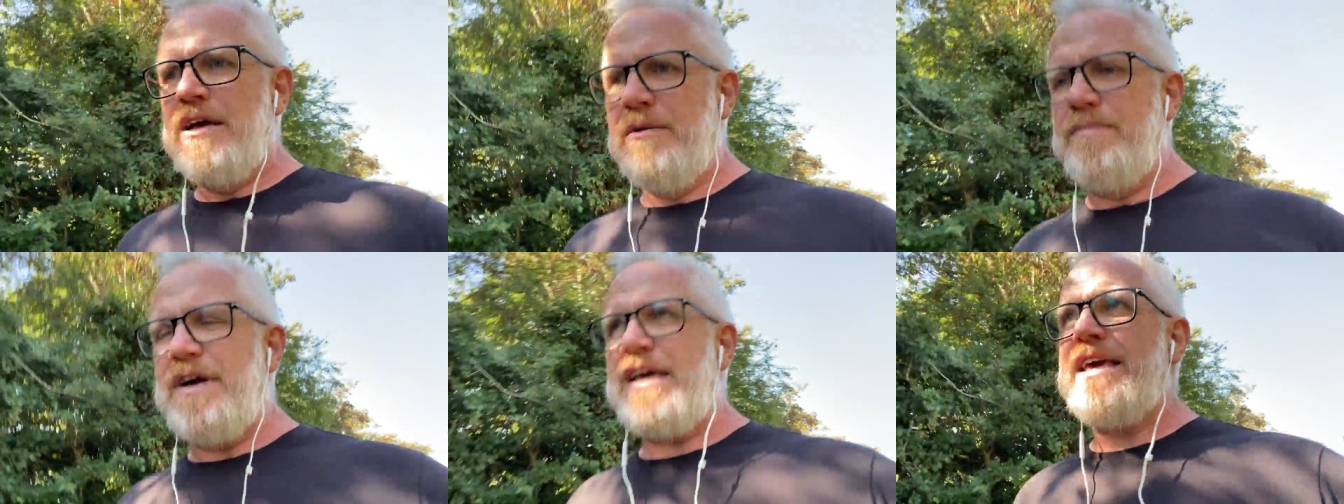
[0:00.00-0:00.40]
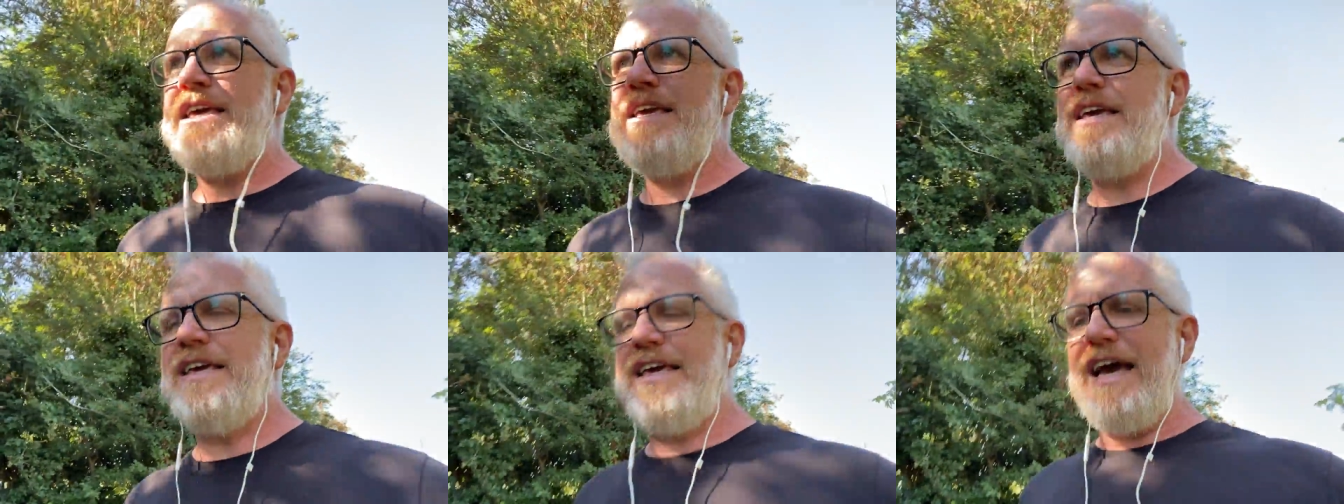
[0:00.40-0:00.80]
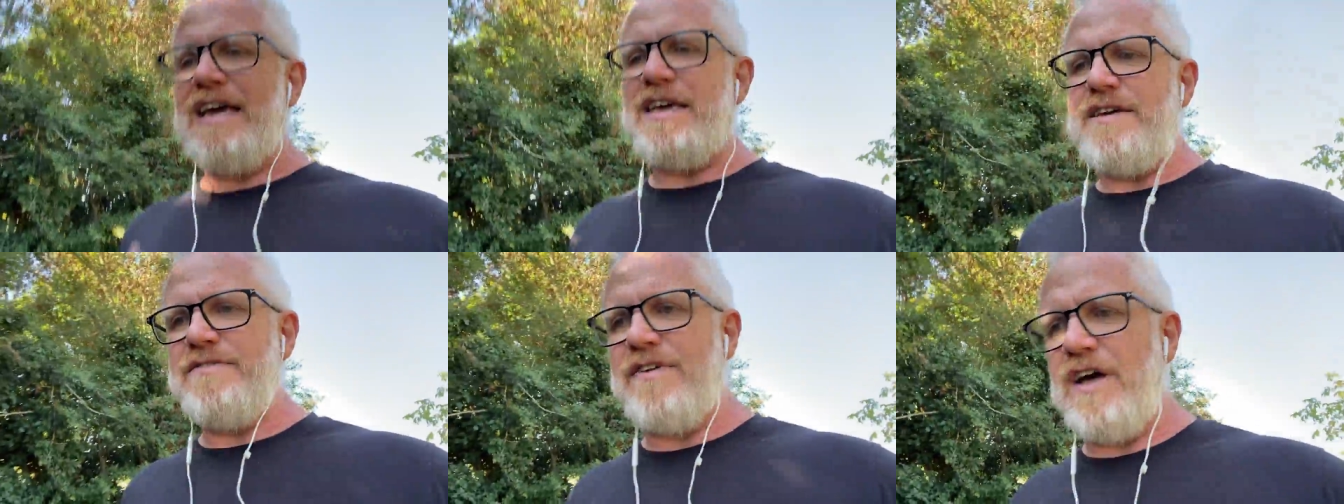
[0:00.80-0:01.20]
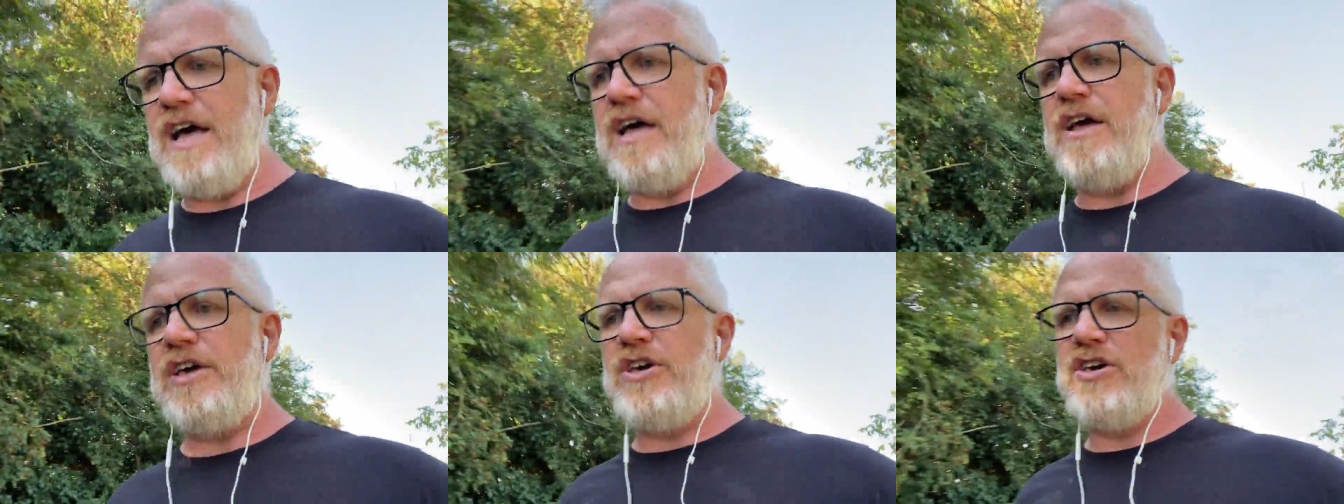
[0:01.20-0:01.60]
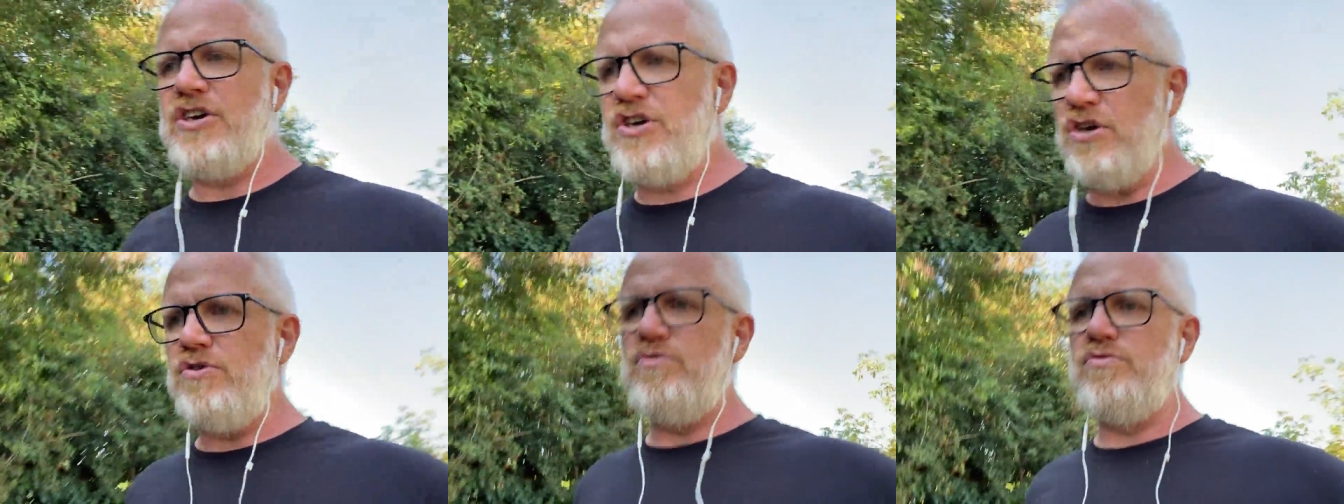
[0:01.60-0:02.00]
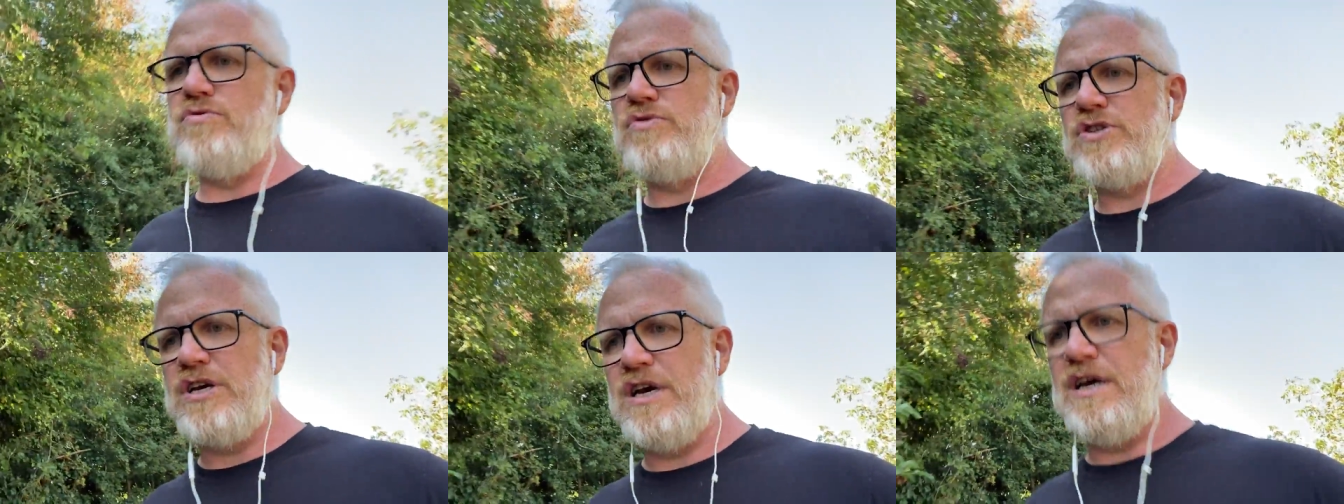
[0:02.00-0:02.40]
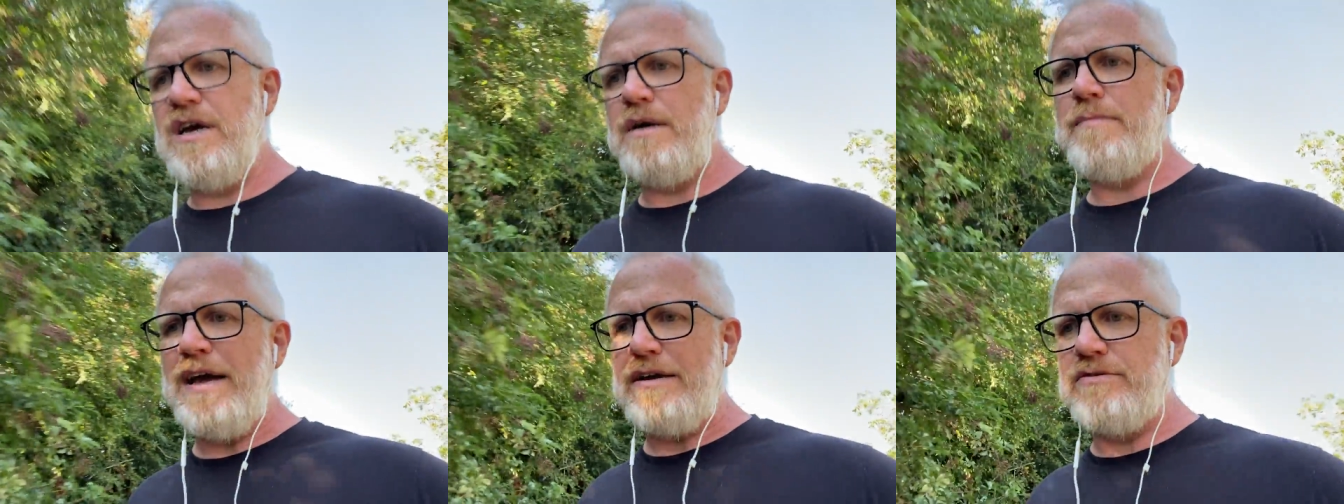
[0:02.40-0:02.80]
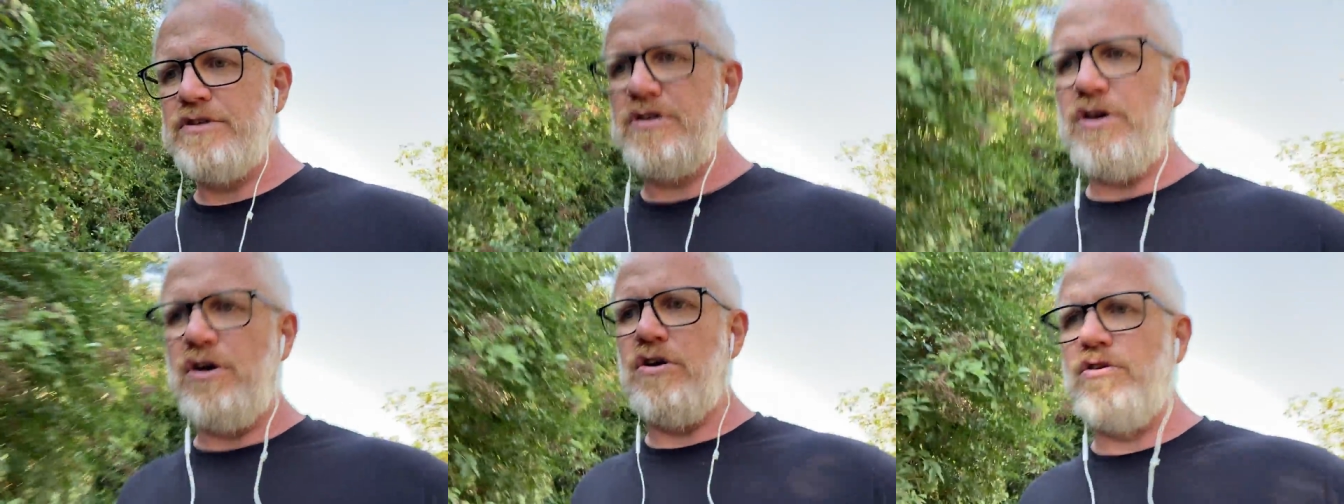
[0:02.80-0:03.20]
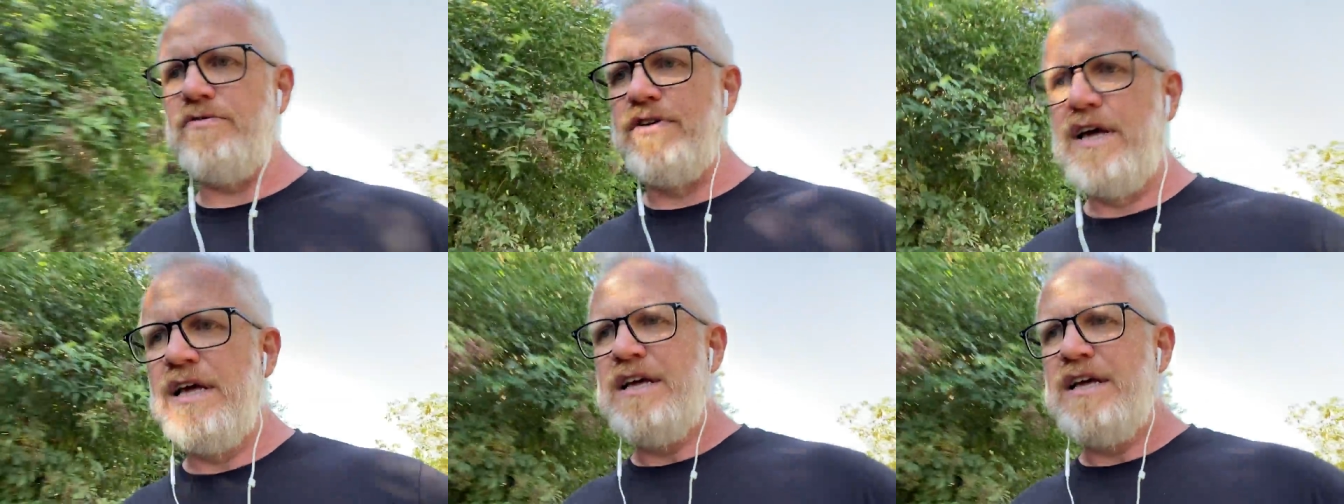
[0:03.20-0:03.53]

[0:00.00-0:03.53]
But he gave a huge amount of